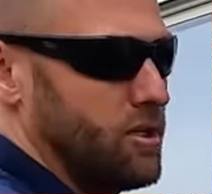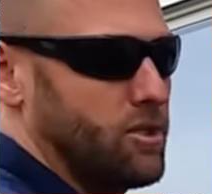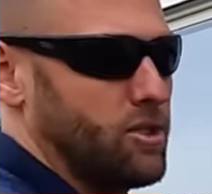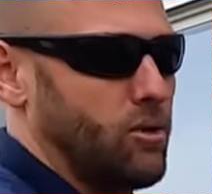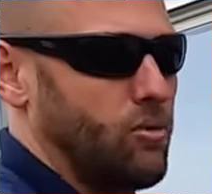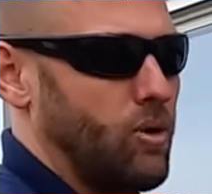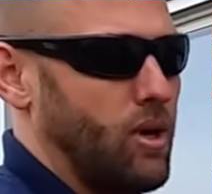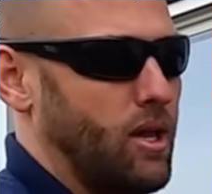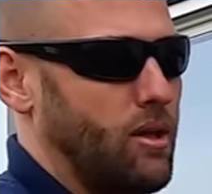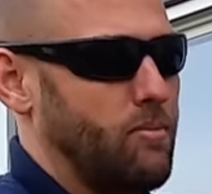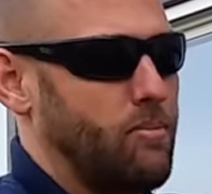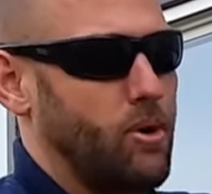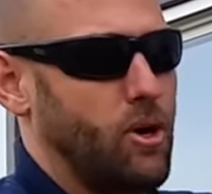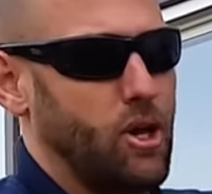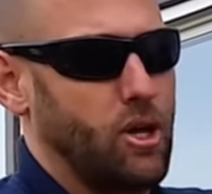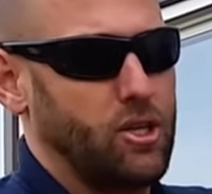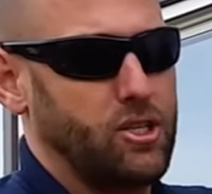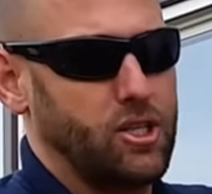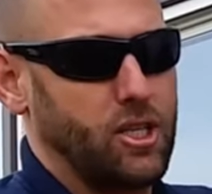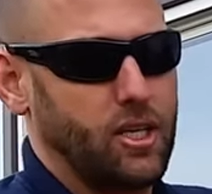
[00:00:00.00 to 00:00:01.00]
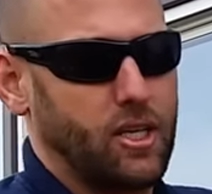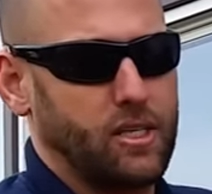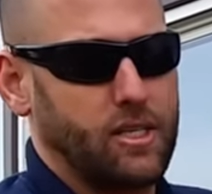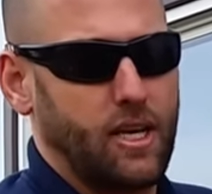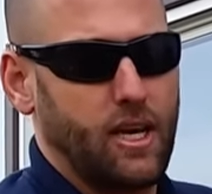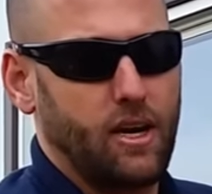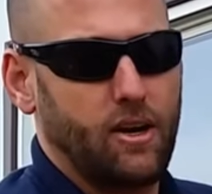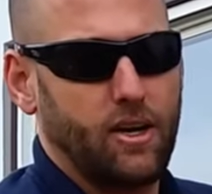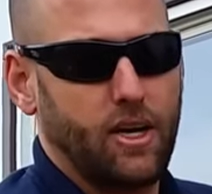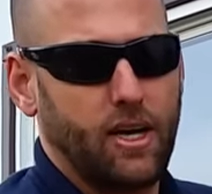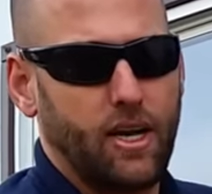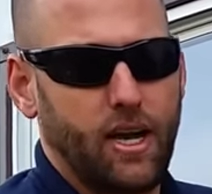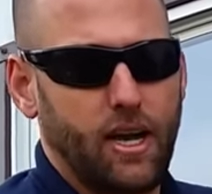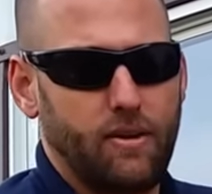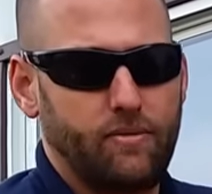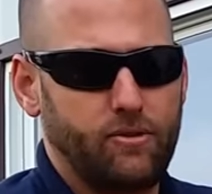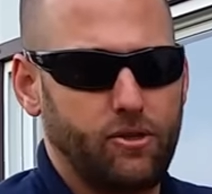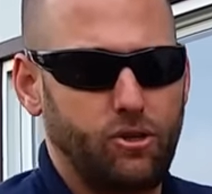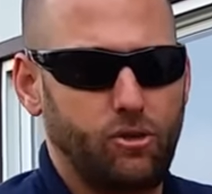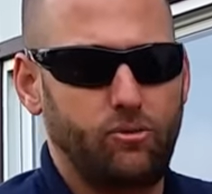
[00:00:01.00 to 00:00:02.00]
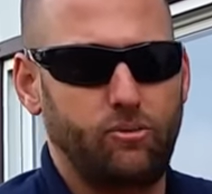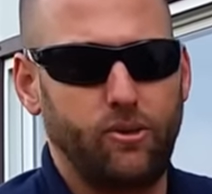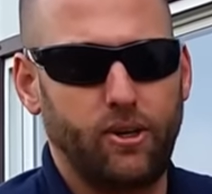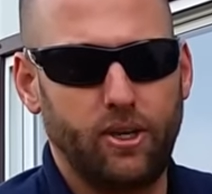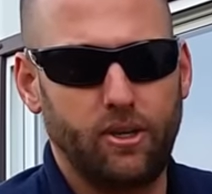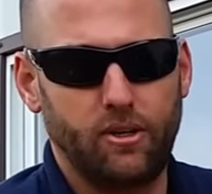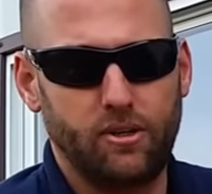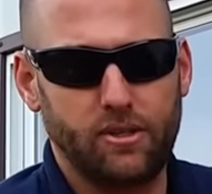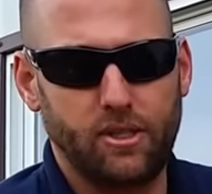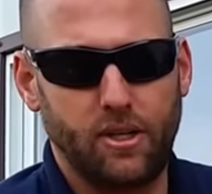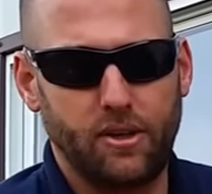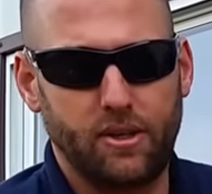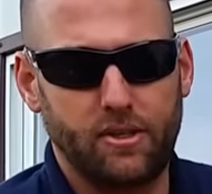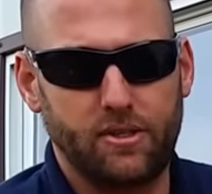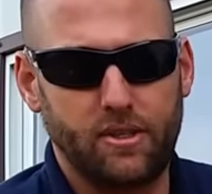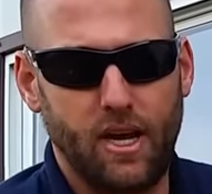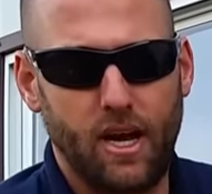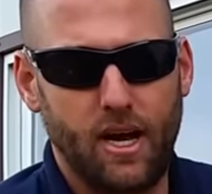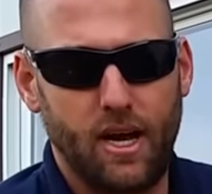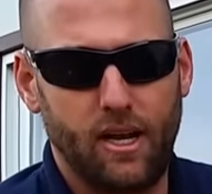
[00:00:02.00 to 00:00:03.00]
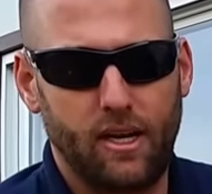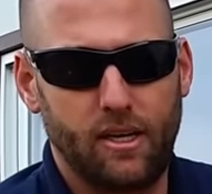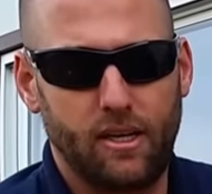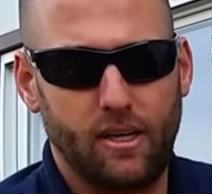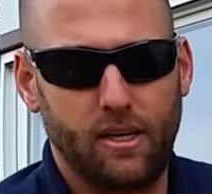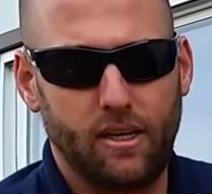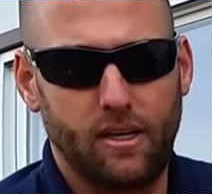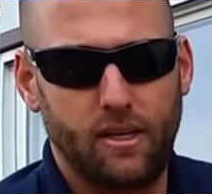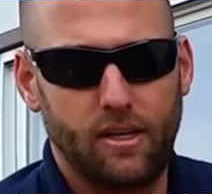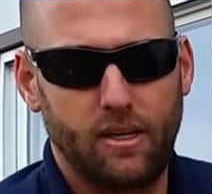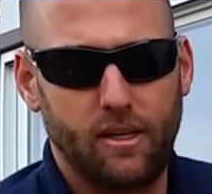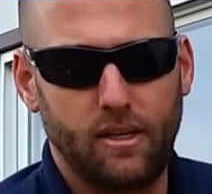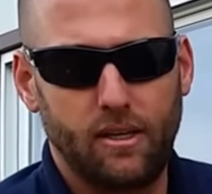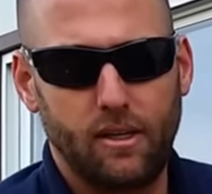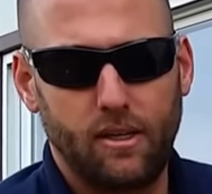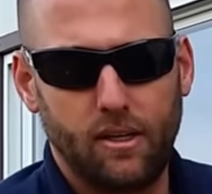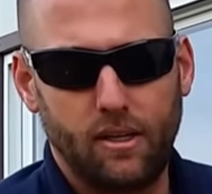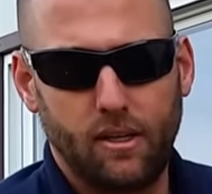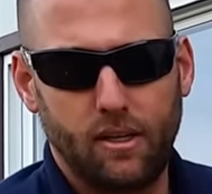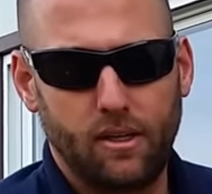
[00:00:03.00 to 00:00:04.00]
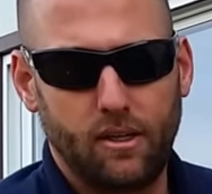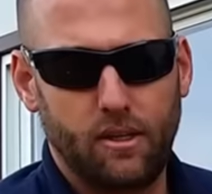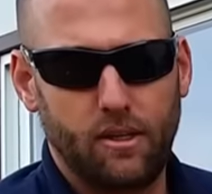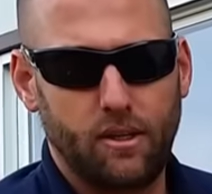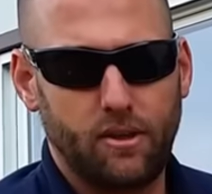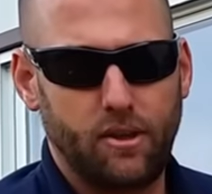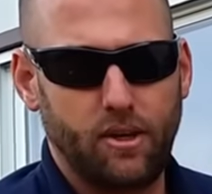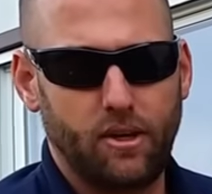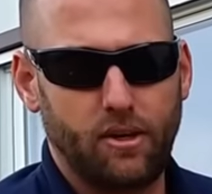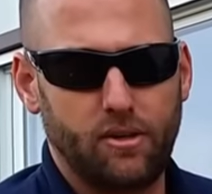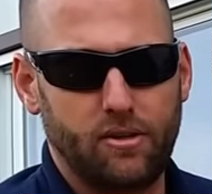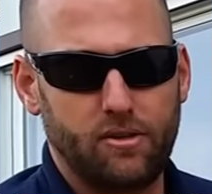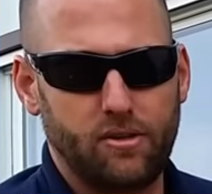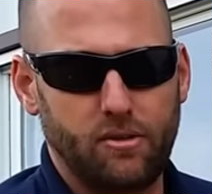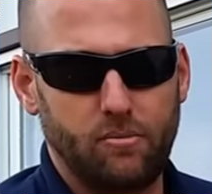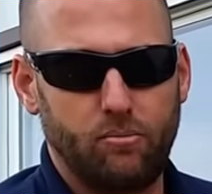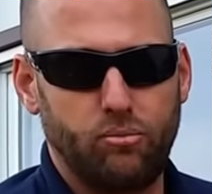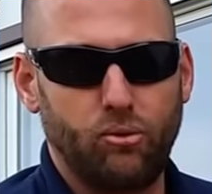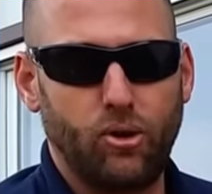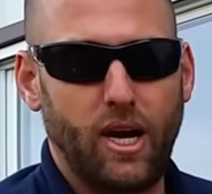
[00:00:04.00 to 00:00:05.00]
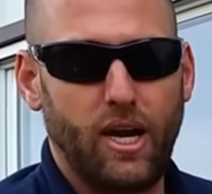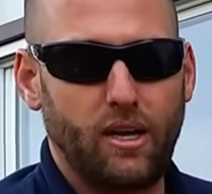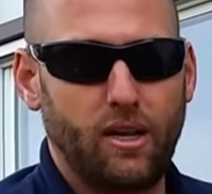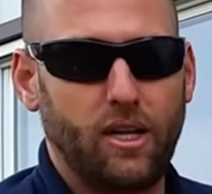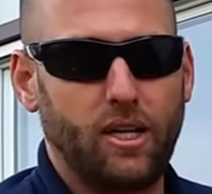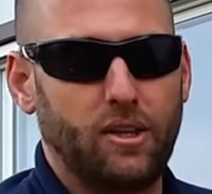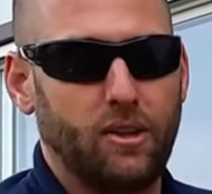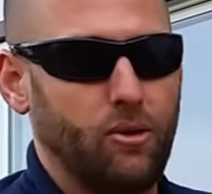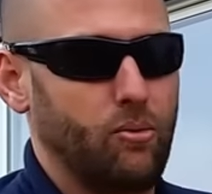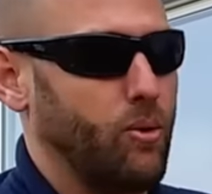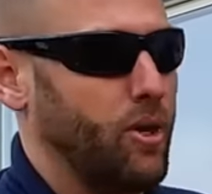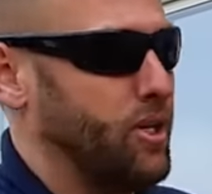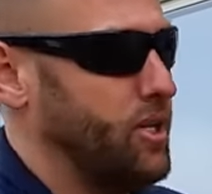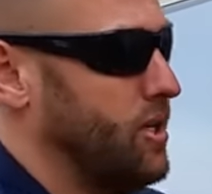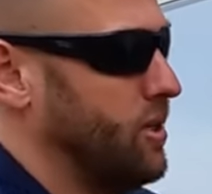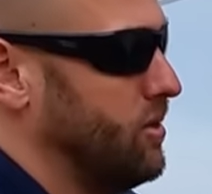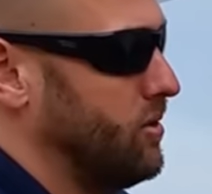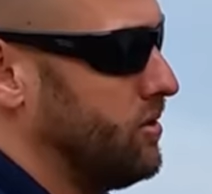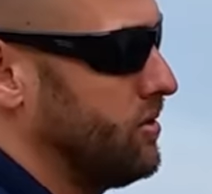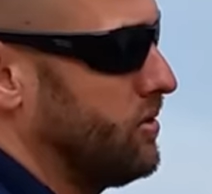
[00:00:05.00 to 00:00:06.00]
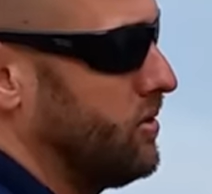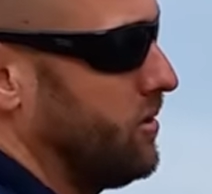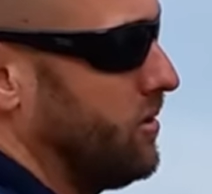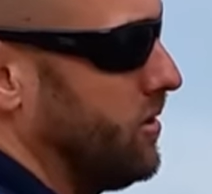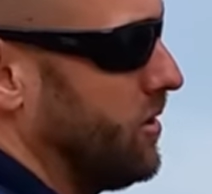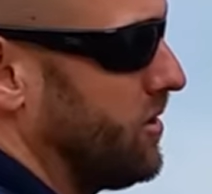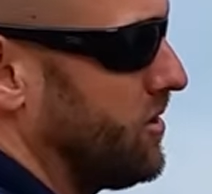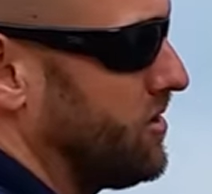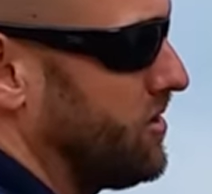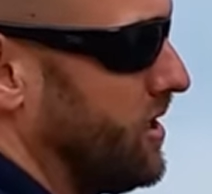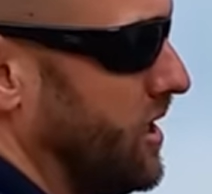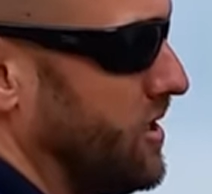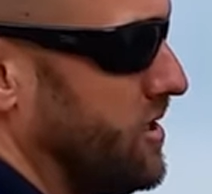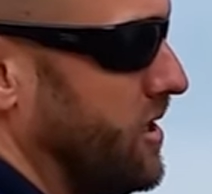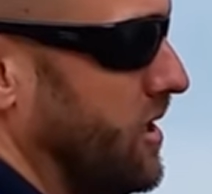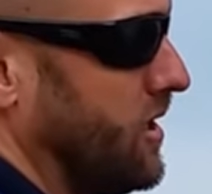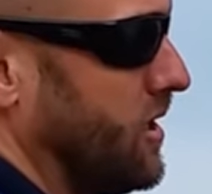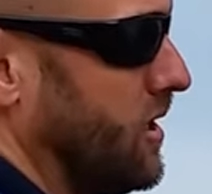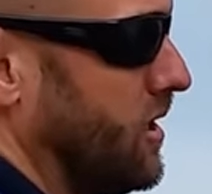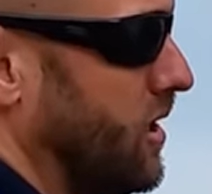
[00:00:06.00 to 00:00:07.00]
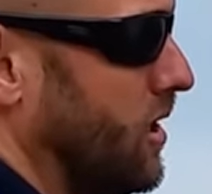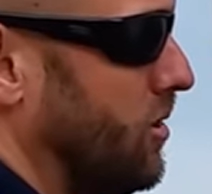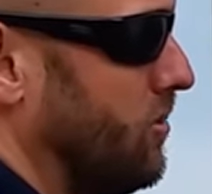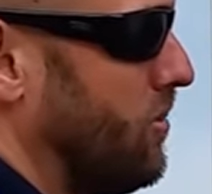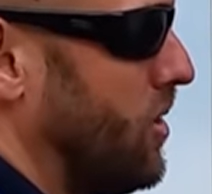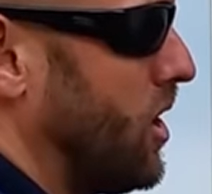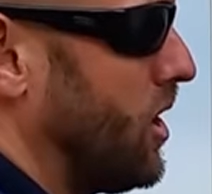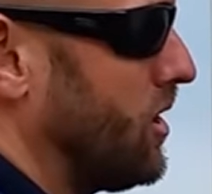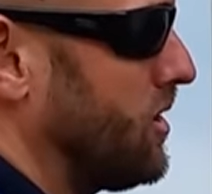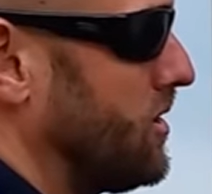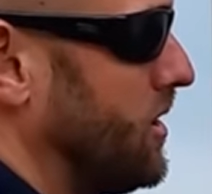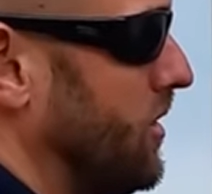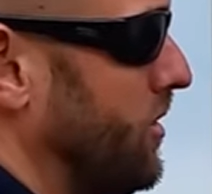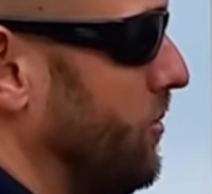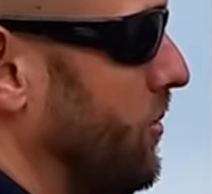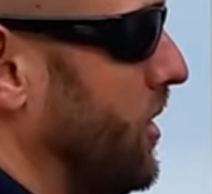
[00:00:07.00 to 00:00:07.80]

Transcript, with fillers: So while I'm polishing it down, I have two fingers on the side that are brailing the window. They're sensing the little marks on the